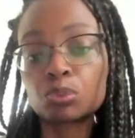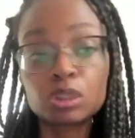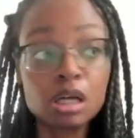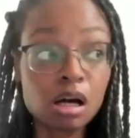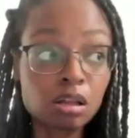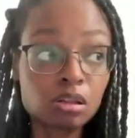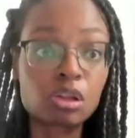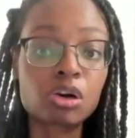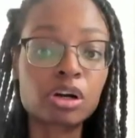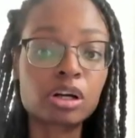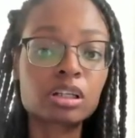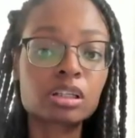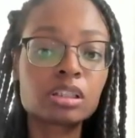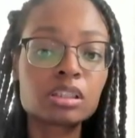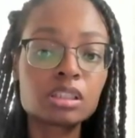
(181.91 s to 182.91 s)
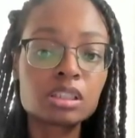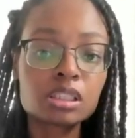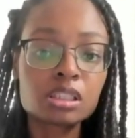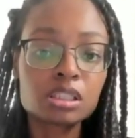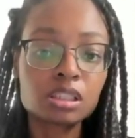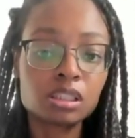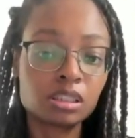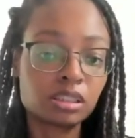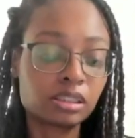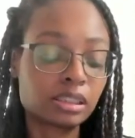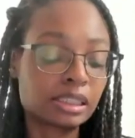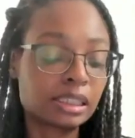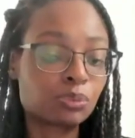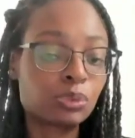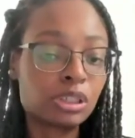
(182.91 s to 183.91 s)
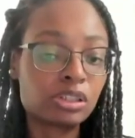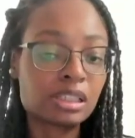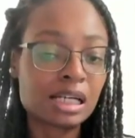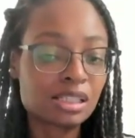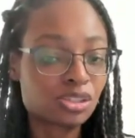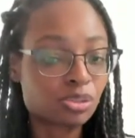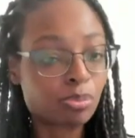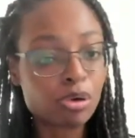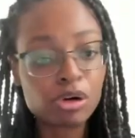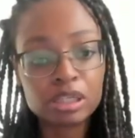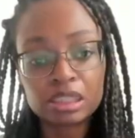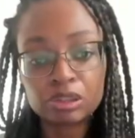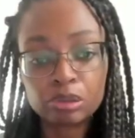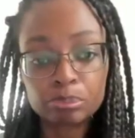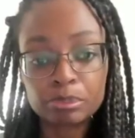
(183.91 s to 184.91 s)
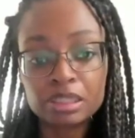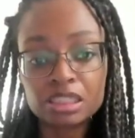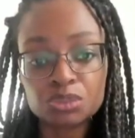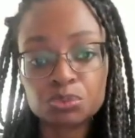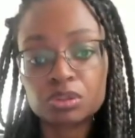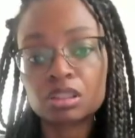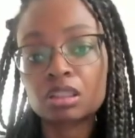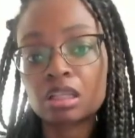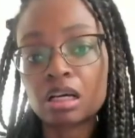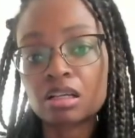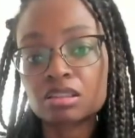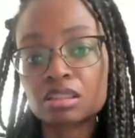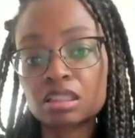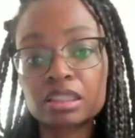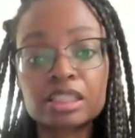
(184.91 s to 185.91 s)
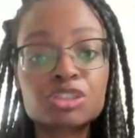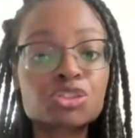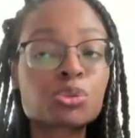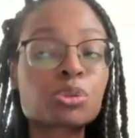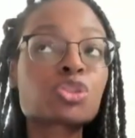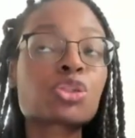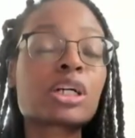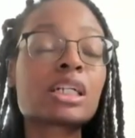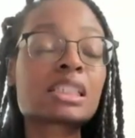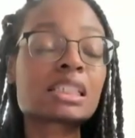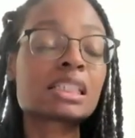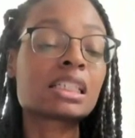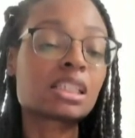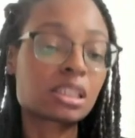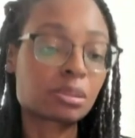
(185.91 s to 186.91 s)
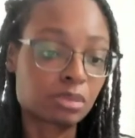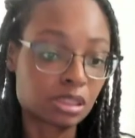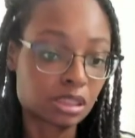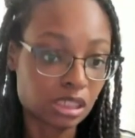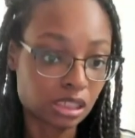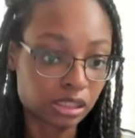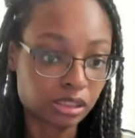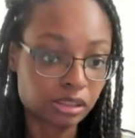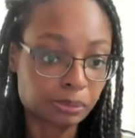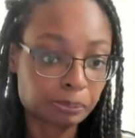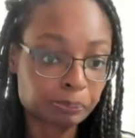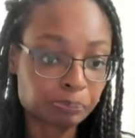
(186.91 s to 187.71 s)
We all are. And we are not to party or mix with the lost unless you are trying to get them to God.